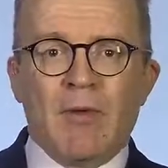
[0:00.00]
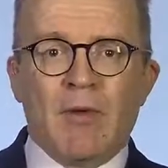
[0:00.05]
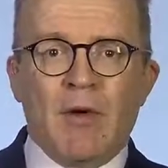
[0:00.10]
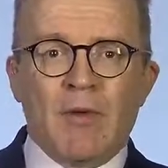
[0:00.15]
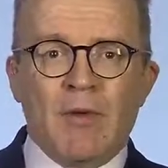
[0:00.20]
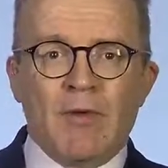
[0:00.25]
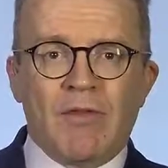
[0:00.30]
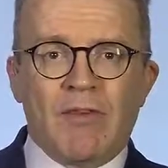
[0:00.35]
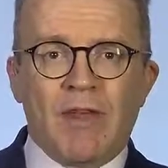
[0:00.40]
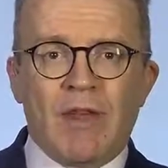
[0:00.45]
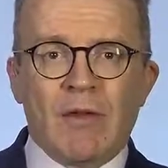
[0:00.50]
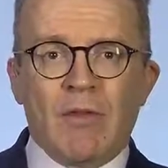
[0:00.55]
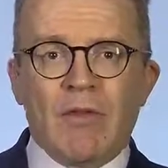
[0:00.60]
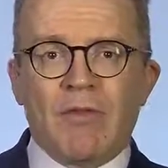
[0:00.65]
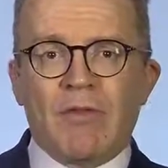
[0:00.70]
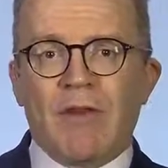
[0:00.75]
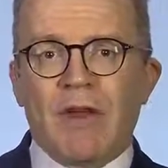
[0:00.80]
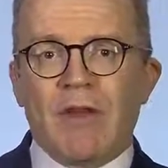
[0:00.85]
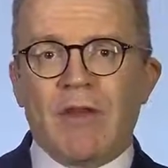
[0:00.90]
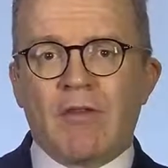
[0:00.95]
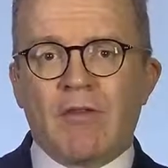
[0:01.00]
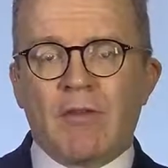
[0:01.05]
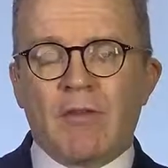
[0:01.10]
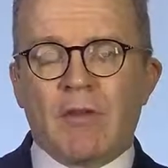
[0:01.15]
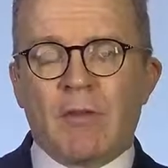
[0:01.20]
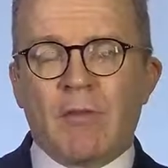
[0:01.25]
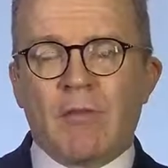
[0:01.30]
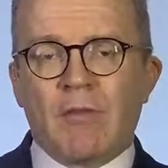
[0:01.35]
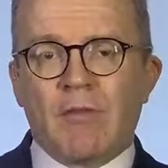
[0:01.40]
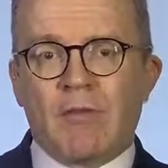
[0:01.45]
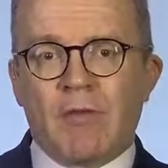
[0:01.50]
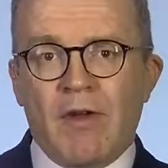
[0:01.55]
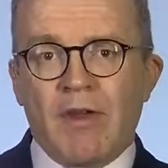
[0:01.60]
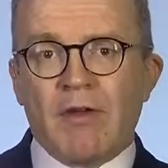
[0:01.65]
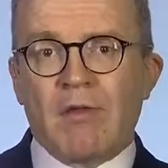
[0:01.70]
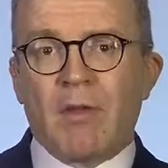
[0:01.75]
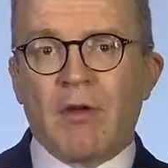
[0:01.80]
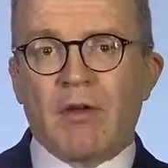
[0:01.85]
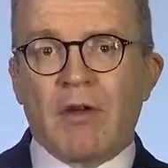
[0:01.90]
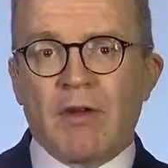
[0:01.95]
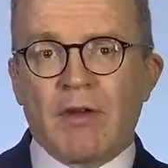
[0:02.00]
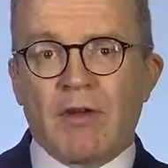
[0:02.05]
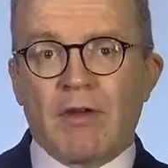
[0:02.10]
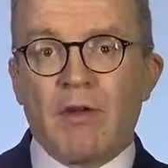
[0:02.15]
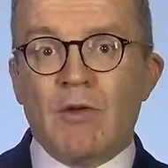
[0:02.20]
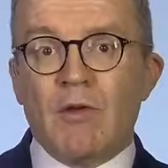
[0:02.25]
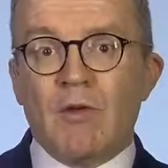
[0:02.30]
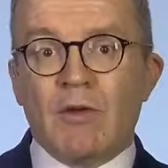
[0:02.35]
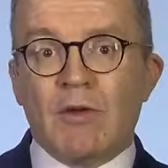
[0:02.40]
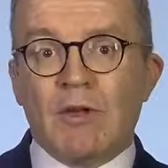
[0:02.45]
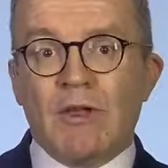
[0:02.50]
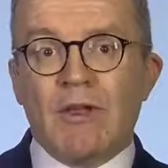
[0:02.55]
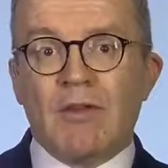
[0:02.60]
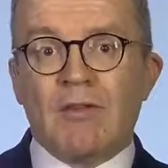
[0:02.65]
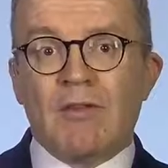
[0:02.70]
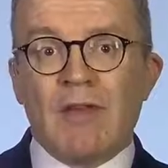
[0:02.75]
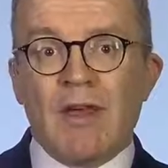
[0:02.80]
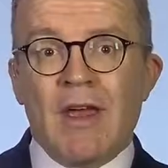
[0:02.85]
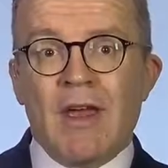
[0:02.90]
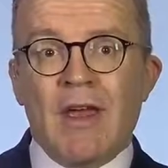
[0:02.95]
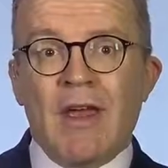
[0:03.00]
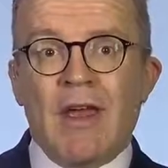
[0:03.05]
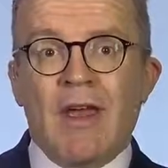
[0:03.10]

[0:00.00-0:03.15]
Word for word: what we've seen with Facebook, Facebook and Google is